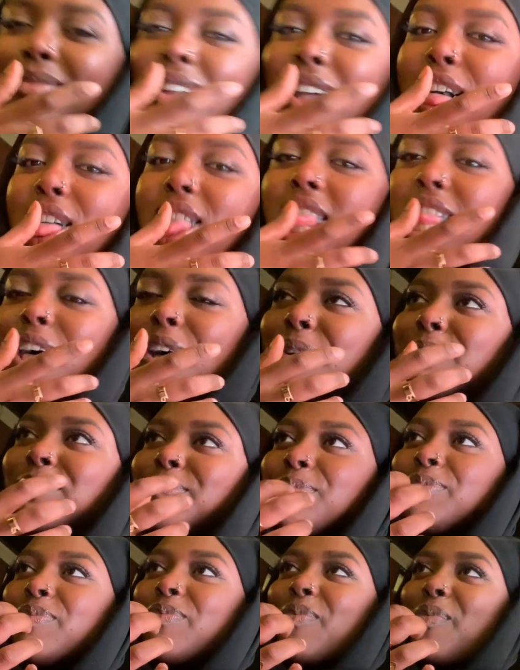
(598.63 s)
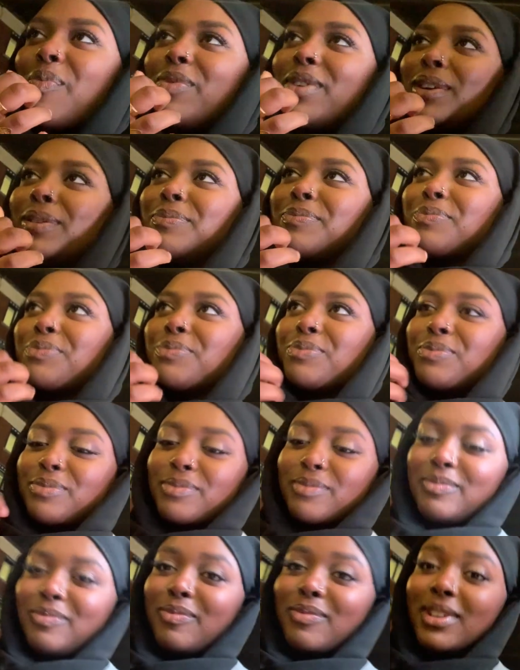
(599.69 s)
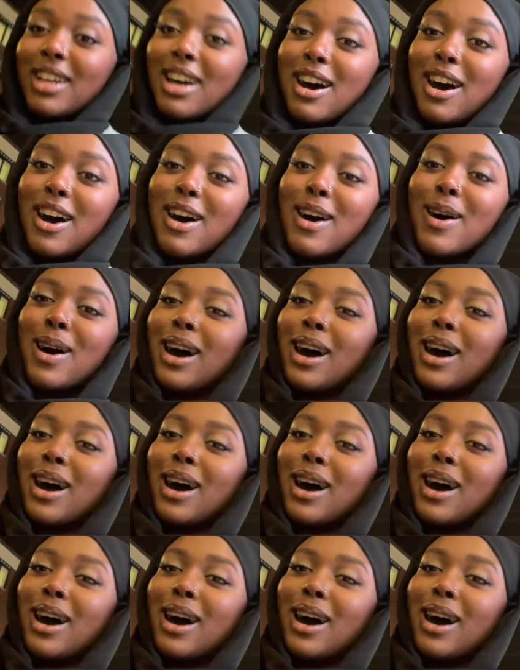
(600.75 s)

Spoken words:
You then said, the white specs are for her Arab boyfriend.